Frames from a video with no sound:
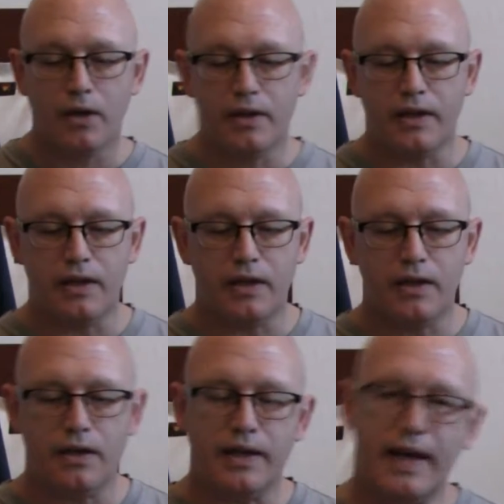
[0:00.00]
The
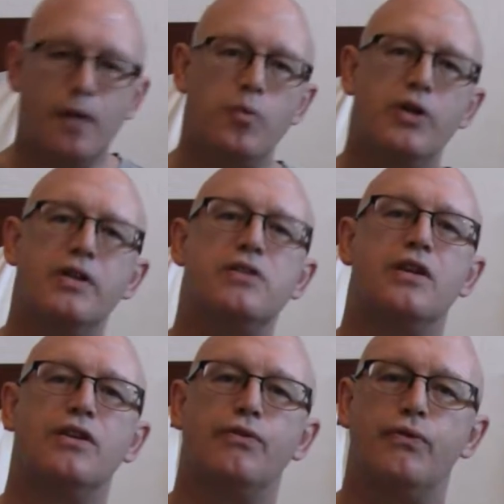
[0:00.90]
camera is
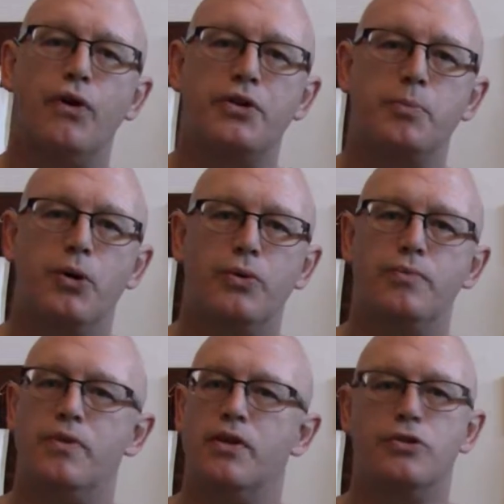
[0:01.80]
in default
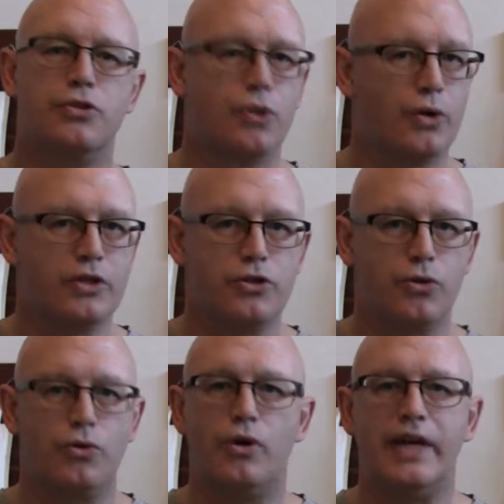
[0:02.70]
mode. There's no
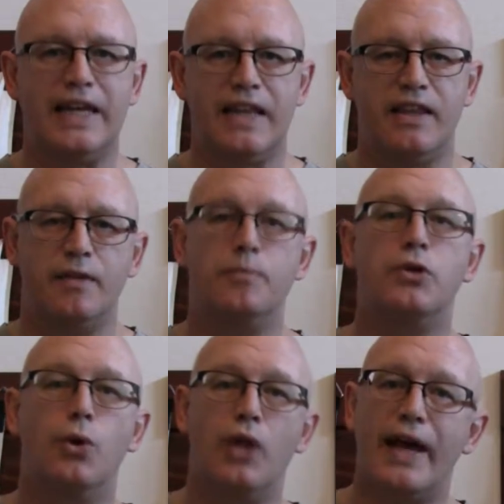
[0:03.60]
external anything.
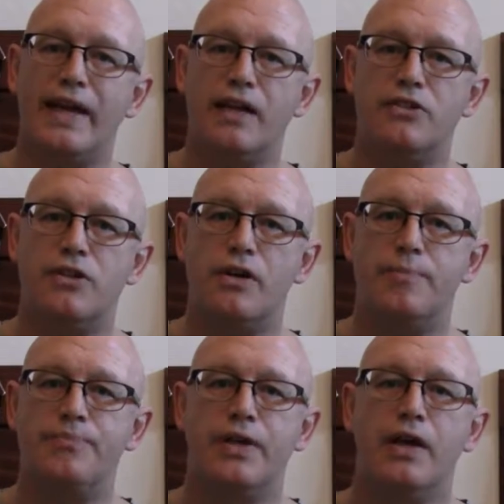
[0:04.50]
No lighting is
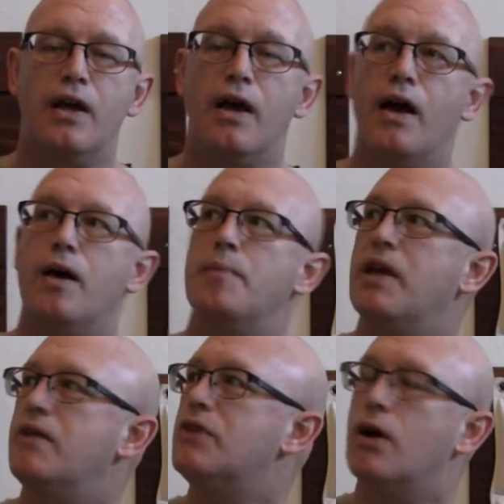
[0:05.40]
on.
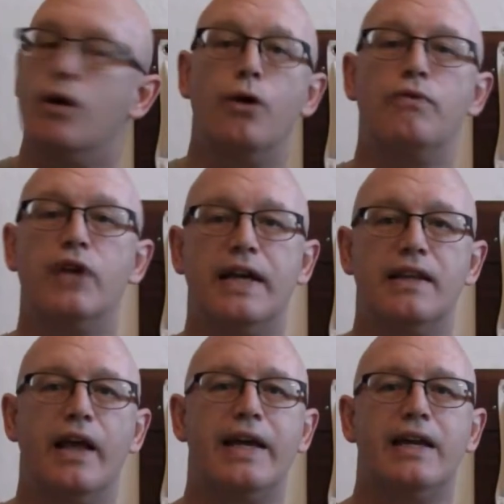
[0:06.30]
Even our overhead
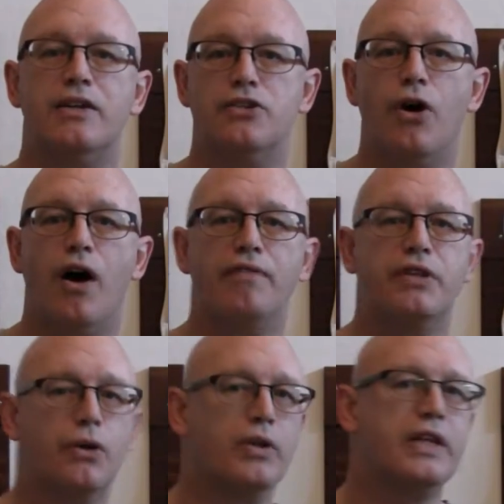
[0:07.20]
lighting is
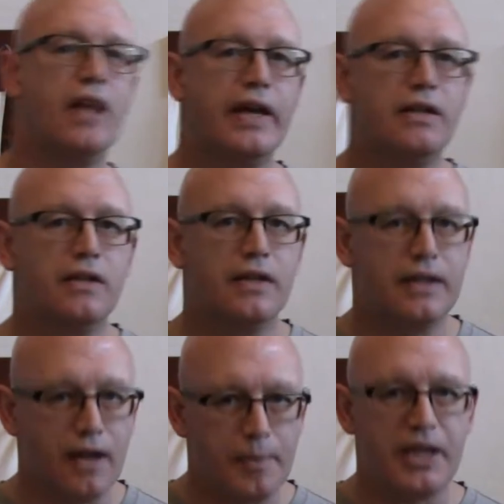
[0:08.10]
off. The only light
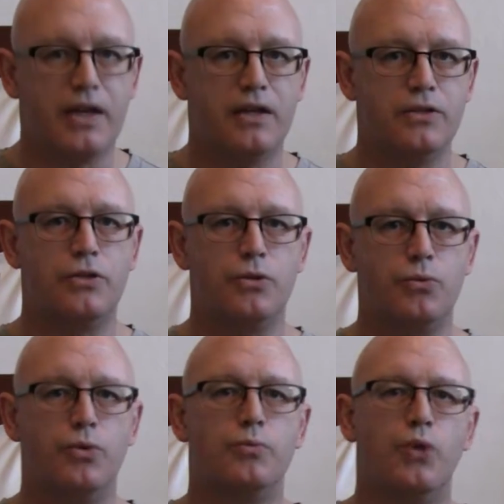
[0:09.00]
coming into the
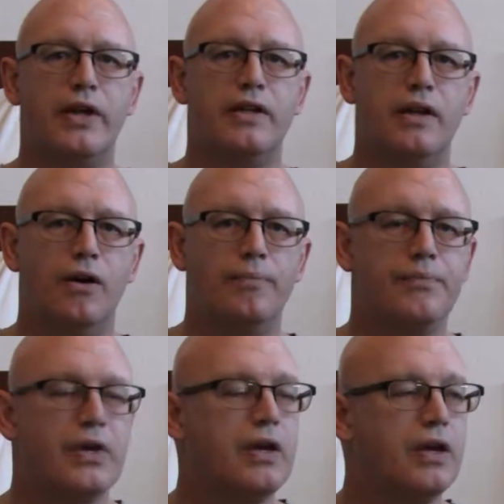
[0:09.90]
room right now,
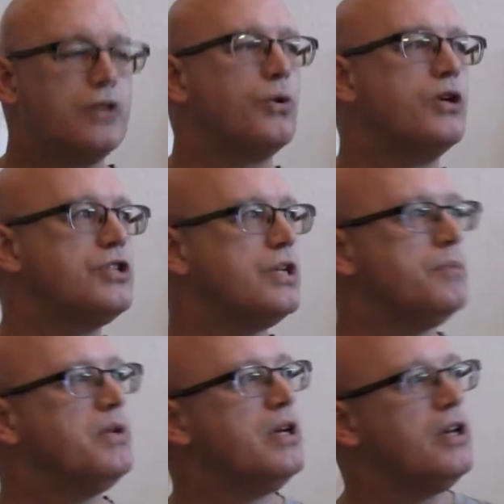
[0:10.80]
into our gym,
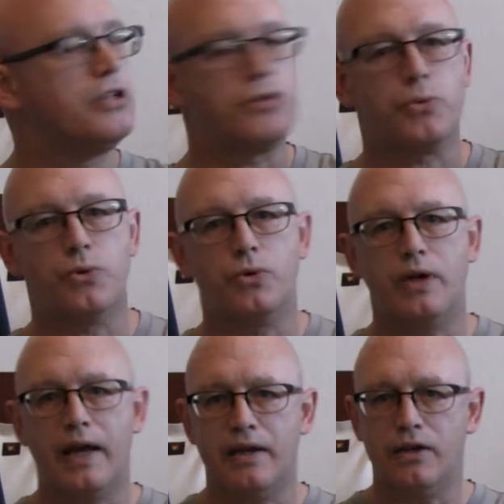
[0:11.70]
is through
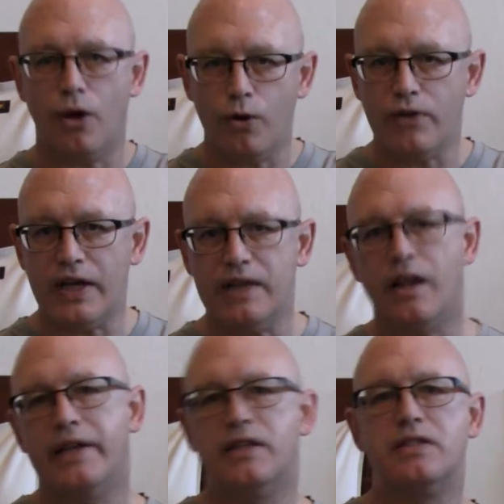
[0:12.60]
an overhead
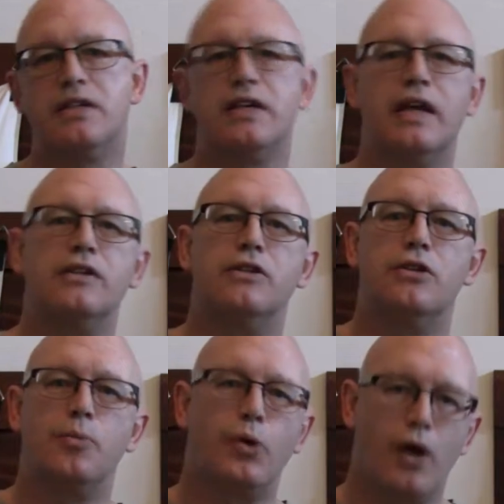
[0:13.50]
light that's connected
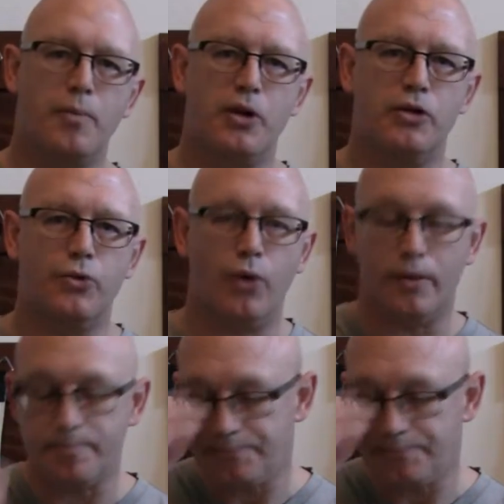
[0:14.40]
to the primary door.